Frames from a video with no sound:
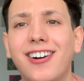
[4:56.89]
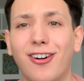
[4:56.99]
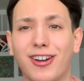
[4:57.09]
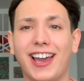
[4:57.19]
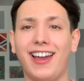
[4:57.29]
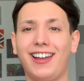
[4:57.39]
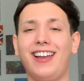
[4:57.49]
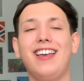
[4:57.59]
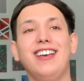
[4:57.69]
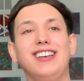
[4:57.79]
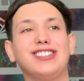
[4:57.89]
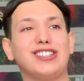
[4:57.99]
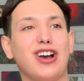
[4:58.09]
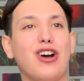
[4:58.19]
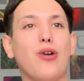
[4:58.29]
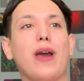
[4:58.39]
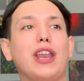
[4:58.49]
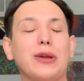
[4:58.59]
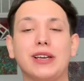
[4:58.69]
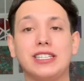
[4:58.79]
Okay, so
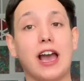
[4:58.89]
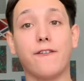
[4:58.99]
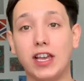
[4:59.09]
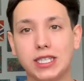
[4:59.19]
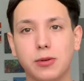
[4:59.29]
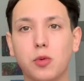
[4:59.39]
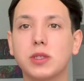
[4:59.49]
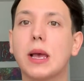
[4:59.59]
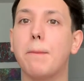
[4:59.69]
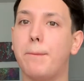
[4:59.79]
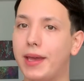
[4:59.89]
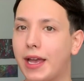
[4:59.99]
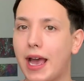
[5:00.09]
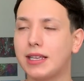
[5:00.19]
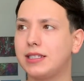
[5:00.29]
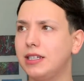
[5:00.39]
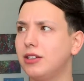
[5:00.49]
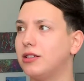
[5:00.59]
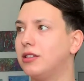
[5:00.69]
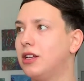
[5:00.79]
anyways, yeah, Facebook was a big ass
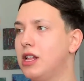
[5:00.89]
deal.